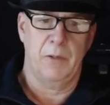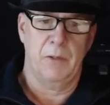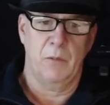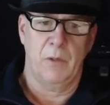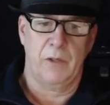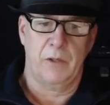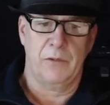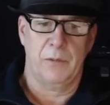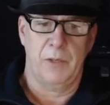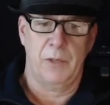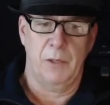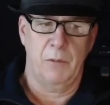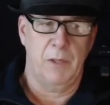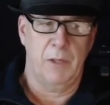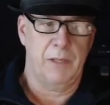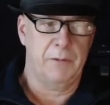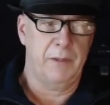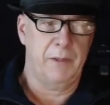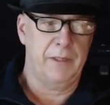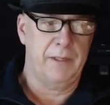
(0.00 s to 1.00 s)
works really
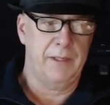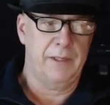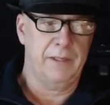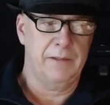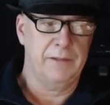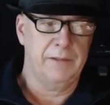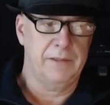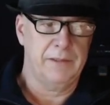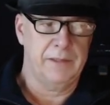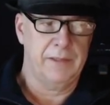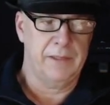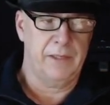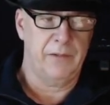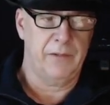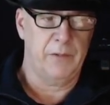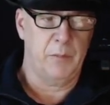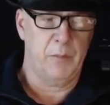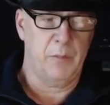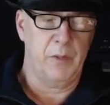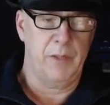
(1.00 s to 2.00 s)
well right now, uh,
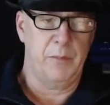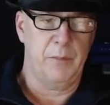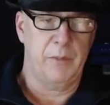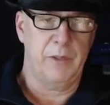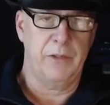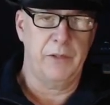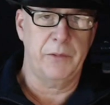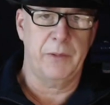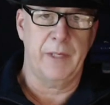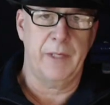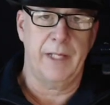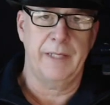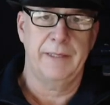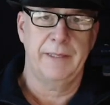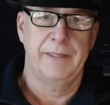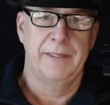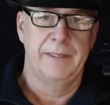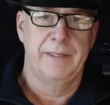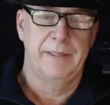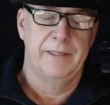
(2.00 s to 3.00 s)
so I'm pretty pleased with that.
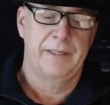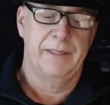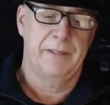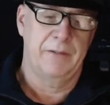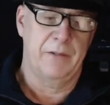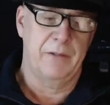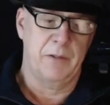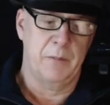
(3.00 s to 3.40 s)
Which